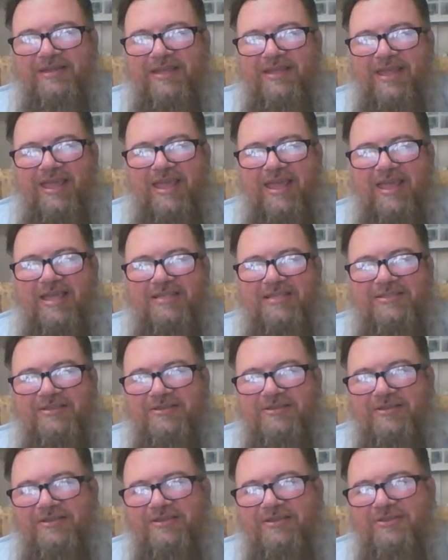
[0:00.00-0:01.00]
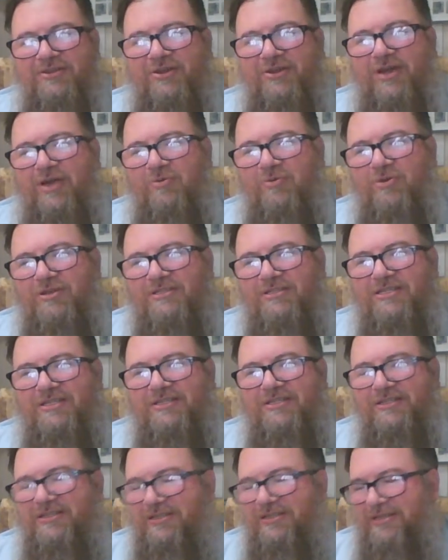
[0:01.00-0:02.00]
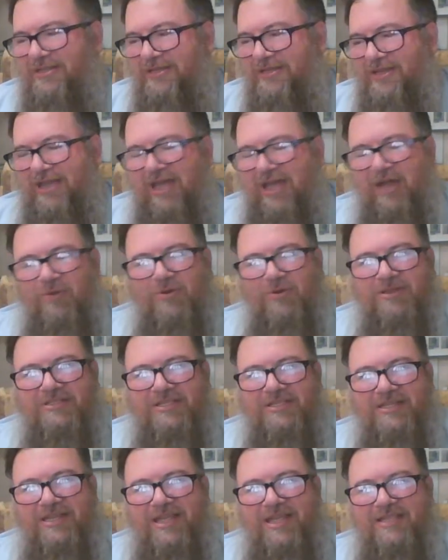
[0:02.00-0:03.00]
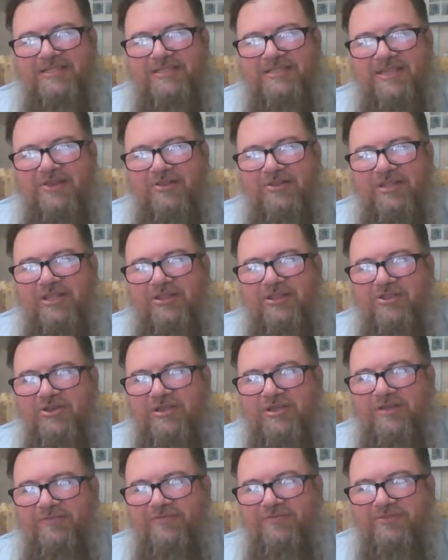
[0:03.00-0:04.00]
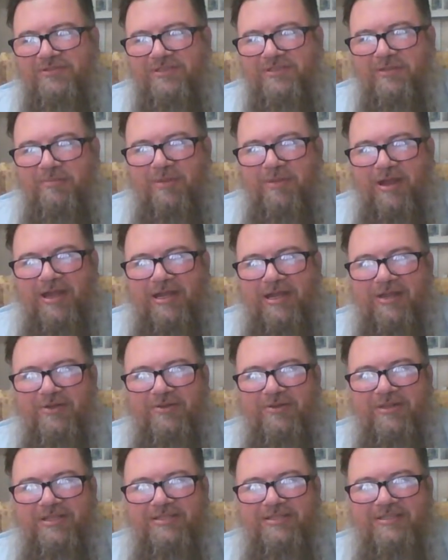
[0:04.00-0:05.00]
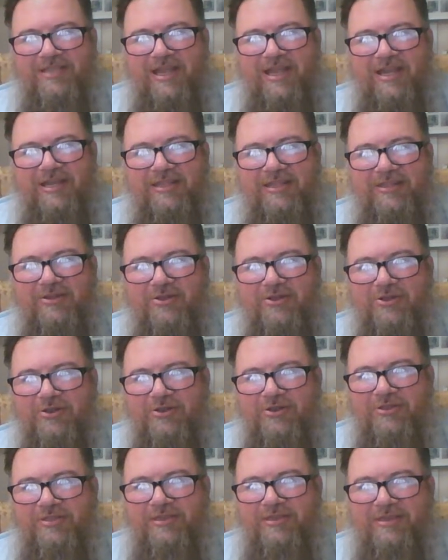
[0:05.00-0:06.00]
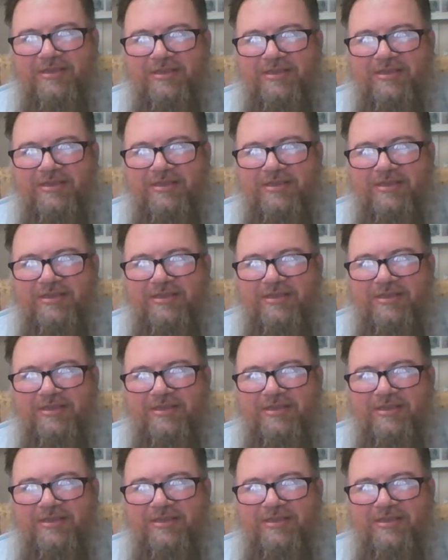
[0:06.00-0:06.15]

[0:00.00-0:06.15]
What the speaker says: Yeah, so I wasn't necessarily looking for somebody on this side of the earth.